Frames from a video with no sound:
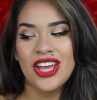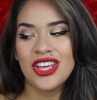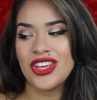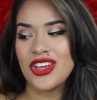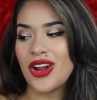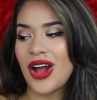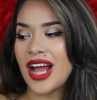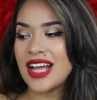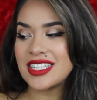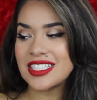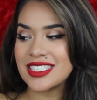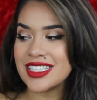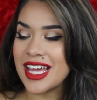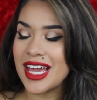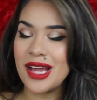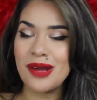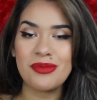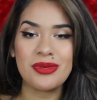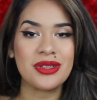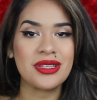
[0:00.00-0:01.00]
you know, I just
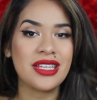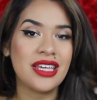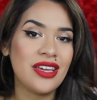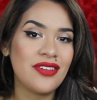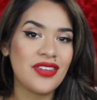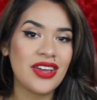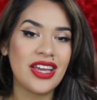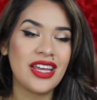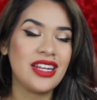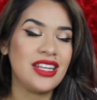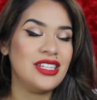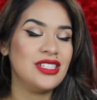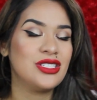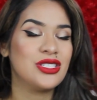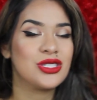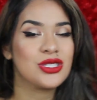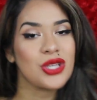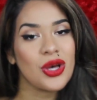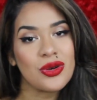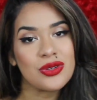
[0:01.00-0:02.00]
can't believe it and
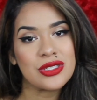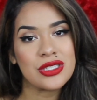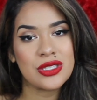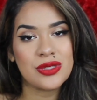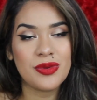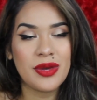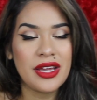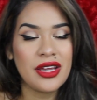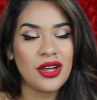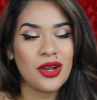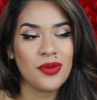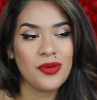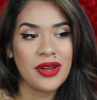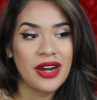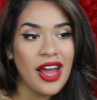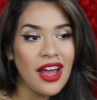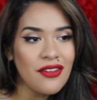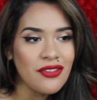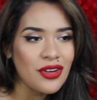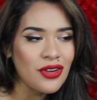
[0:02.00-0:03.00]
he's so sweet or
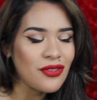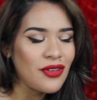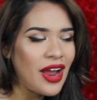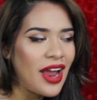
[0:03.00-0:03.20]
whatever,